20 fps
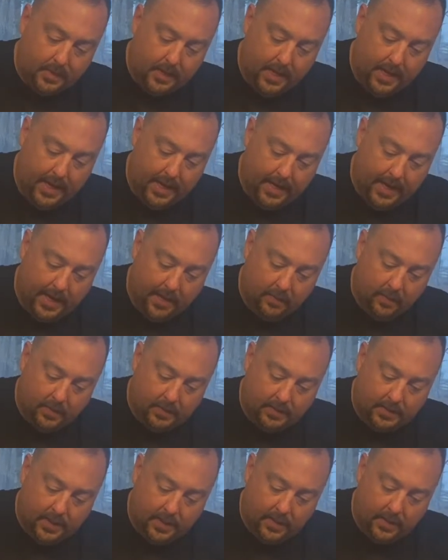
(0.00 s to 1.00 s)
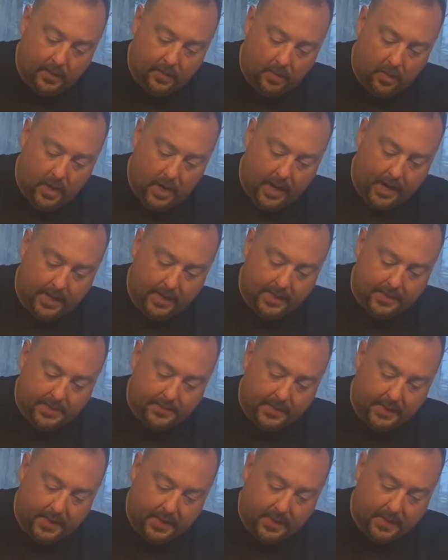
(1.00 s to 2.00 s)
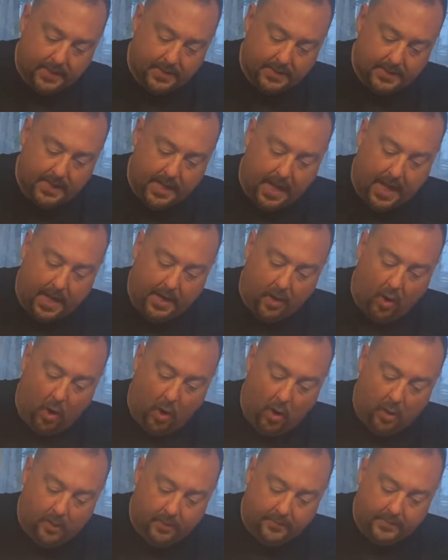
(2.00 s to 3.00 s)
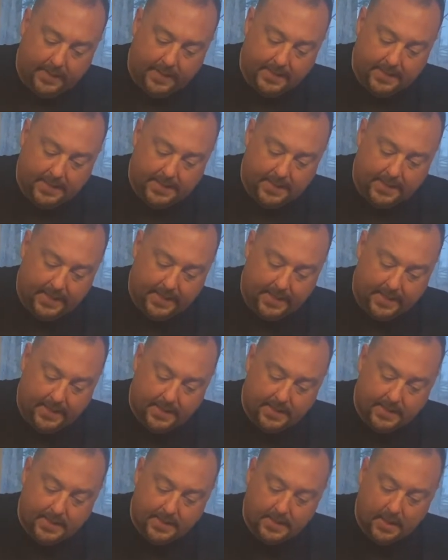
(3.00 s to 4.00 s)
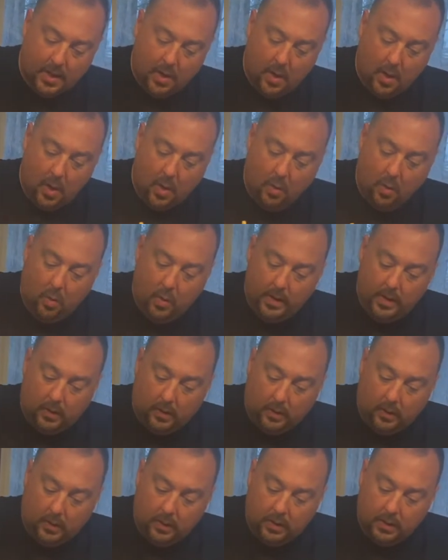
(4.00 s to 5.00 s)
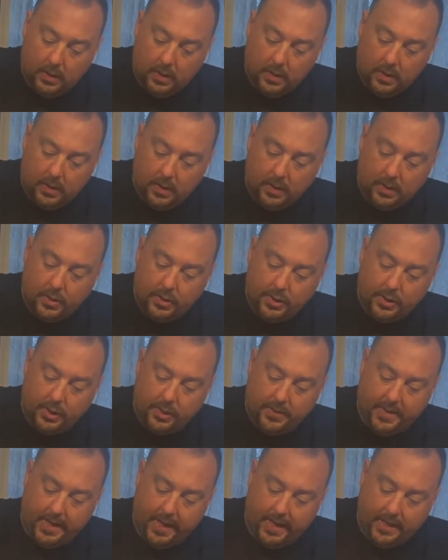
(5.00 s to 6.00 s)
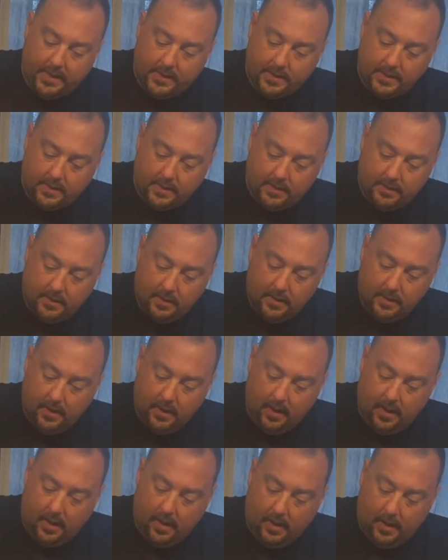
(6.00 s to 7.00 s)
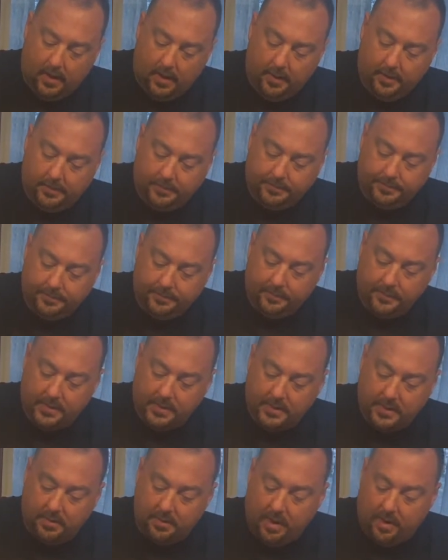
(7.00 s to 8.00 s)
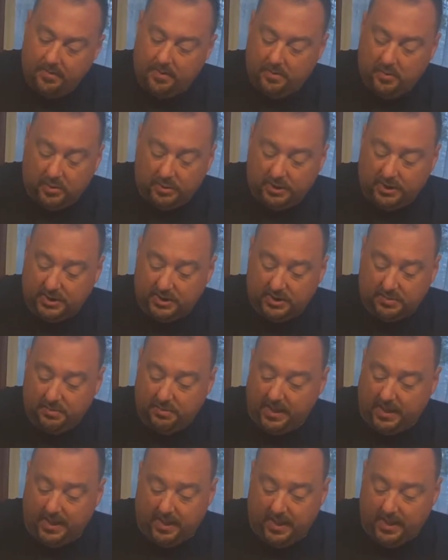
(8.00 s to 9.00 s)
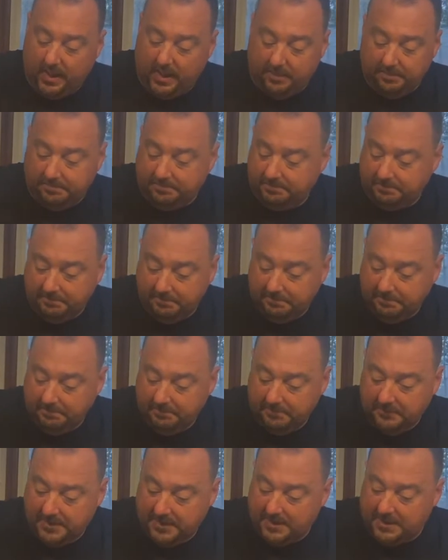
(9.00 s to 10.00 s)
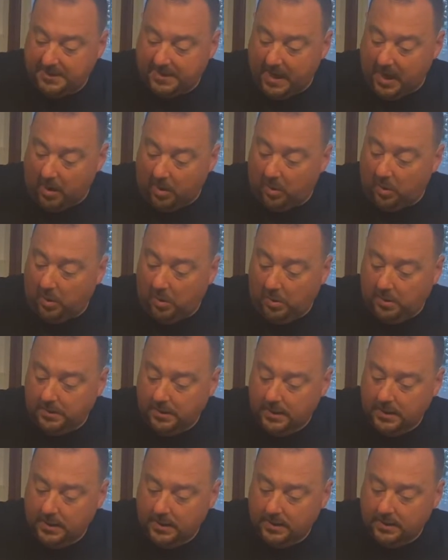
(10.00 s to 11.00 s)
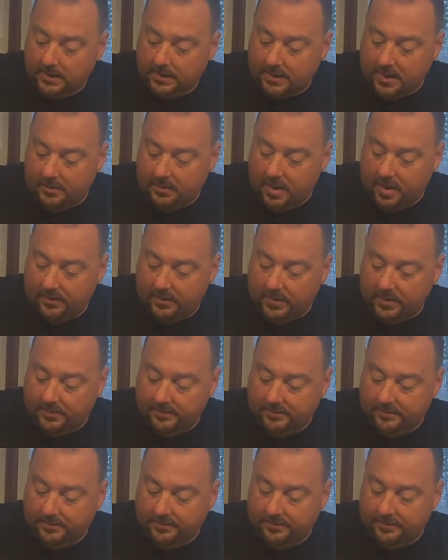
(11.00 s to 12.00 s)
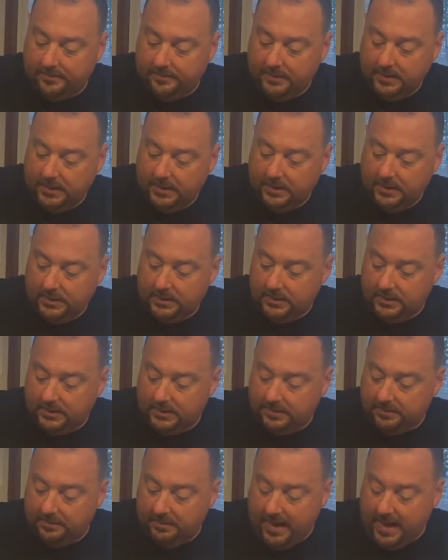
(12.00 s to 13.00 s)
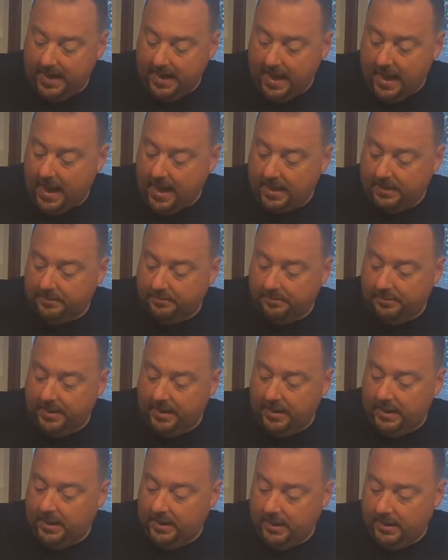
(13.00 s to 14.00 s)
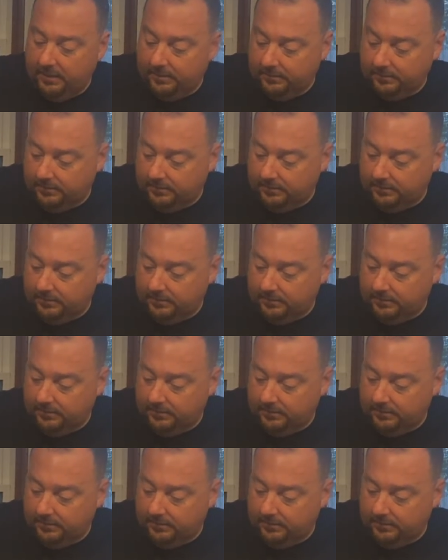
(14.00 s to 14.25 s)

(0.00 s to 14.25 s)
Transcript: And I will tell you why. It's because not all of these seeds will germinate. Some of them will just be sterile. Some of them just may not be,